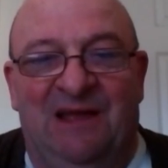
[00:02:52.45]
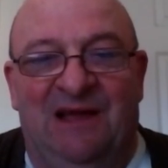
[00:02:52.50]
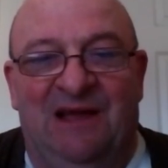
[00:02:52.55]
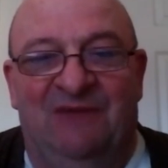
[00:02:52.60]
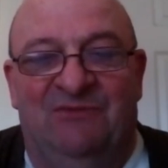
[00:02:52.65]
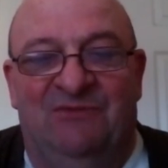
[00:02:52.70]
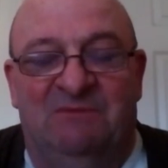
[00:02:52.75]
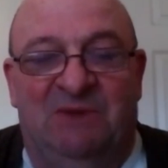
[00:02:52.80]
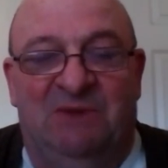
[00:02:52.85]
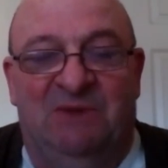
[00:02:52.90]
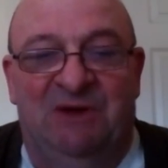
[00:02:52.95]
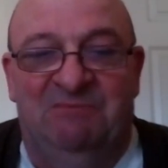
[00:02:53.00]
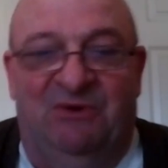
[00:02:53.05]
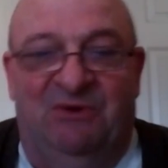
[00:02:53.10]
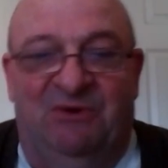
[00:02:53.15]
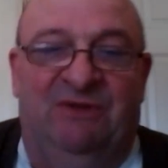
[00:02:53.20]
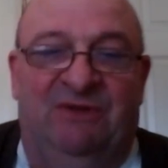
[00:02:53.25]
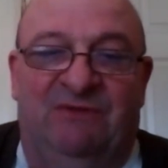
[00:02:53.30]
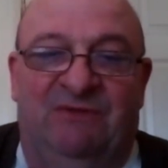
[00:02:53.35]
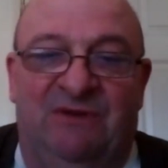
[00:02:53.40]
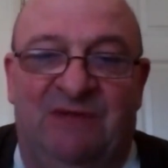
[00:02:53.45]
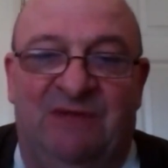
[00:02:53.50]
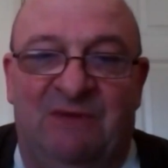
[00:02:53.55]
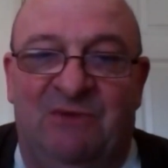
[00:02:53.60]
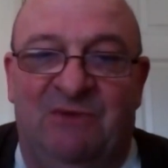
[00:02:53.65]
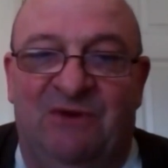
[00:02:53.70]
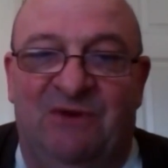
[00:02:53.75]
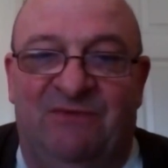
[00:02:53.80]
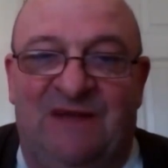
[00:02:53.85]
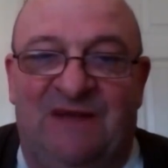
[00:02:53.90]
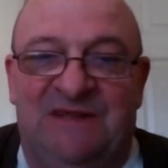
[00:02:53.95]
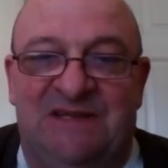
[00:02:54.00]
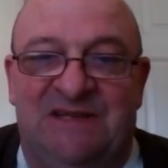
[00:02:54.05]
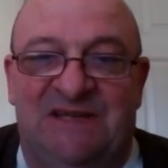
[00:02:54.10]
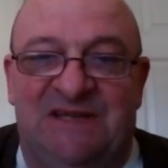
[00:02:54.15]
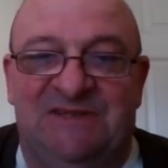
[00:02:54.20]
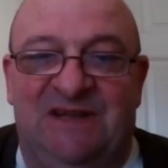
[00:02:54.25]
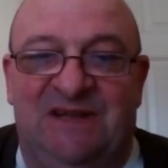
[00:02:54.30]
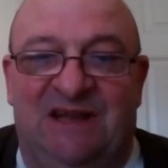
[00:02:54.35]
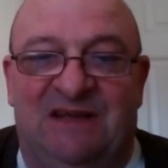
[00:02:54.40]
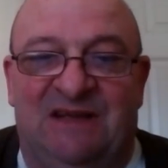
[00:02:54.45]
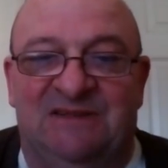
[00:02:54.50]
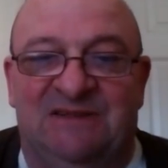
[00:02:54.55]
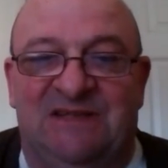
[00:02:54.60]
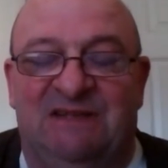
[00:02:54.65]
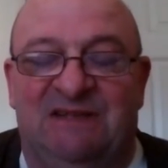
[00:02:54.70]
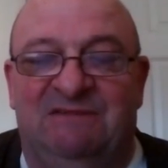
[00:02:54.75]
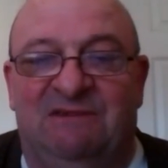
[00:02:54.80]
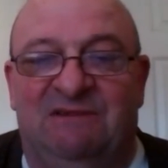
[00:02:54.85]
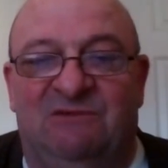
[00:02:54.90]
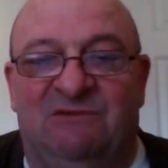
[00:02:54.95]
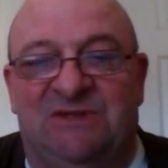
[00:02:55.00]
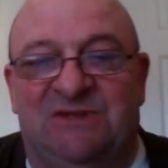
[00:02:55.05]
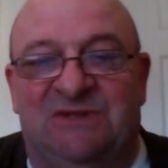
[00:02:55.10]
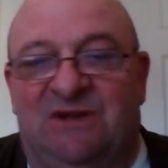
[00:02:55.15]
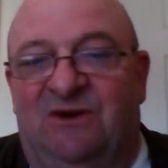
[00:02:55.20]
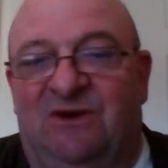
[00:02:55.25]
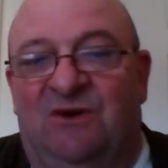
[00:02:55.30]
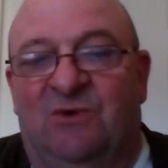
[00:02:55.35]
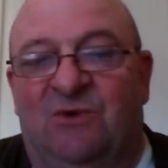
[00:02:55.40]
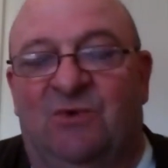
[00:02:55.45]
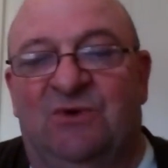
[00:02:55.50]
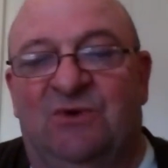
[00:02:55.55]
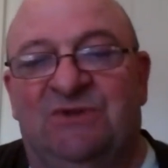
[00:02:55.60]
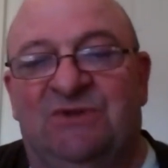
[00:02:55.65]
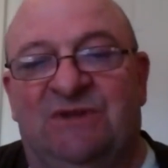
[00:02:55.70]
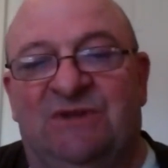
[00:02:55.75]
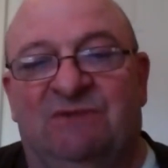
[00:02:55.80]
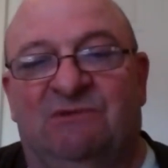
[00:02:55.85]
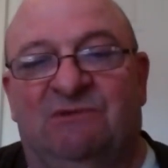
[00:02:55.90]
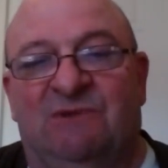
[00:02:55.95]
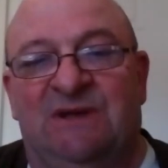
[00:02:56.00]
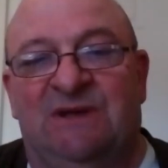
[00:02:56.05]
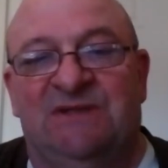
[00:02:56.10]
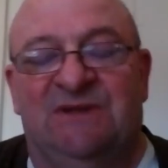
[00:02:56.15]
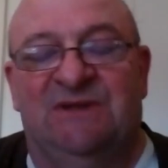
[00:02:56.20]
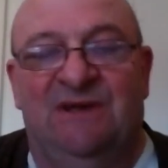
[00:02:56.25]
and from my point of view, they work fantastically because they're always hardwood and they're always